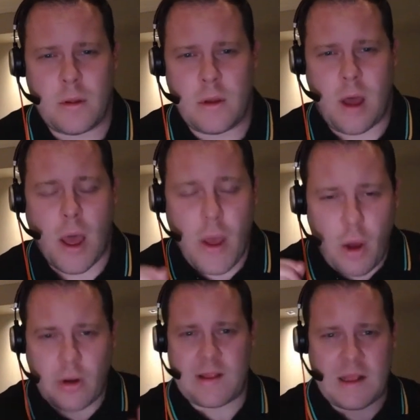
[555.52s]
I
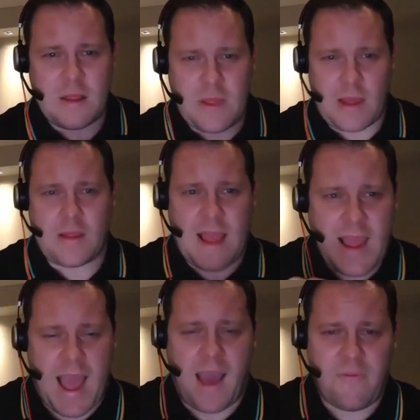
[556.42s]
honestly think
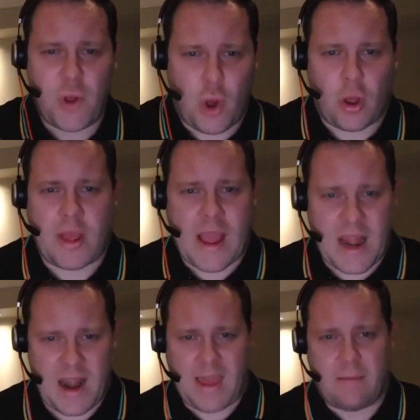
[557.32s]
they have got a
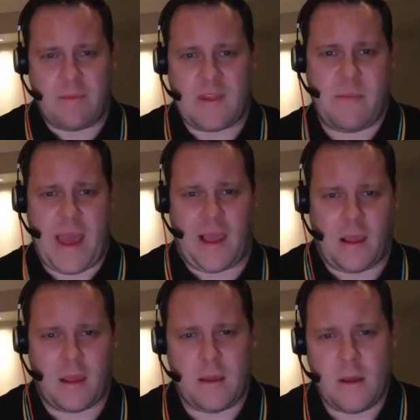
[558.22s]
claim to
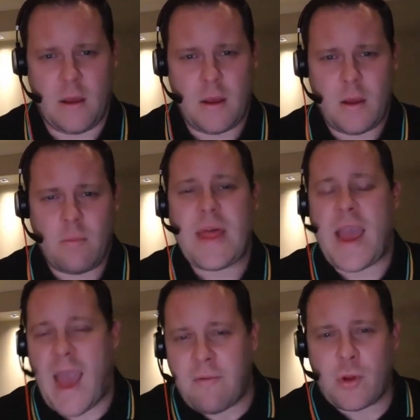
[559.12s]
make, but they
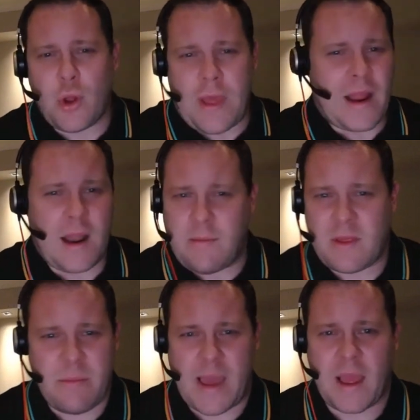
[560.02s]
haven't got that claim
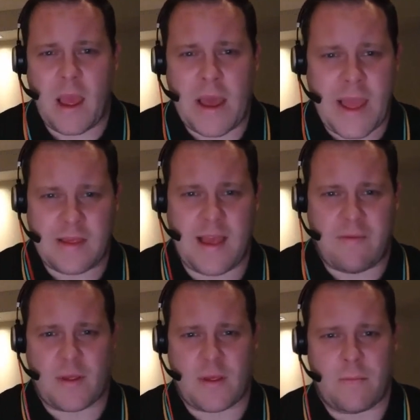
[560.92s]
to make against
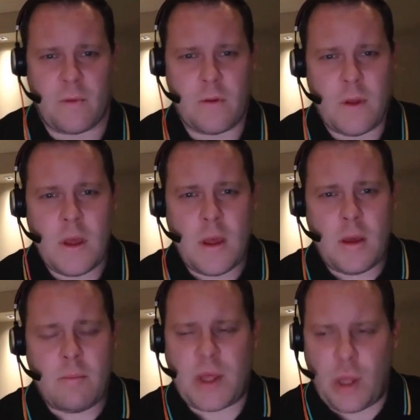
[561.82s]
Everton
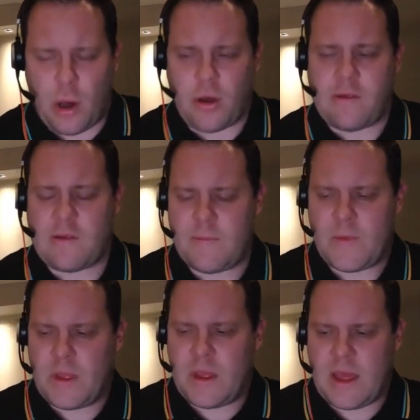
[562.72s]
because
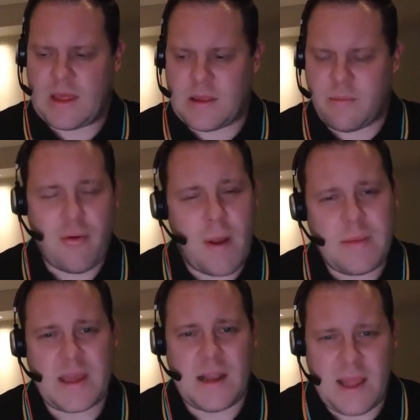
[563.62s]
it's the
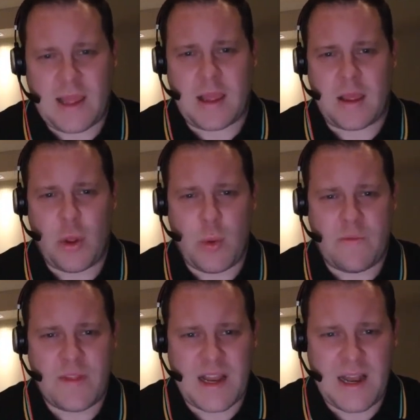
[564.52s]
Premier League who
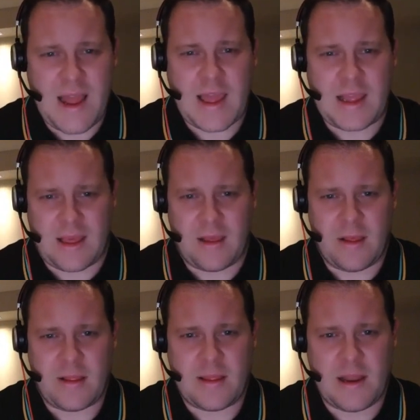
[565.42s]
have delayed it
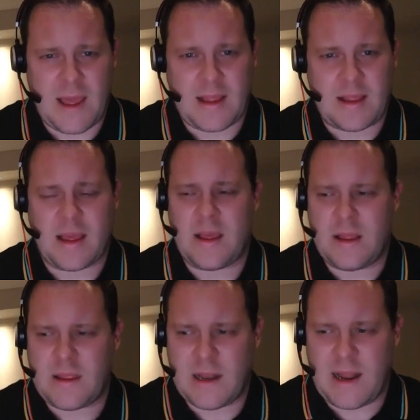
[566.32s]
and delayed it
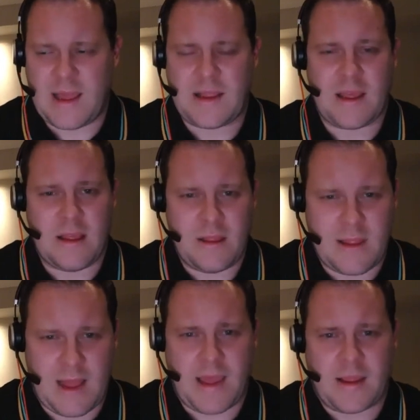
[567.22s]
and delayed it and
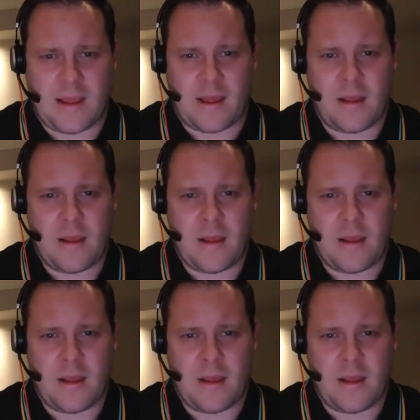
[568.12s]
delayed it.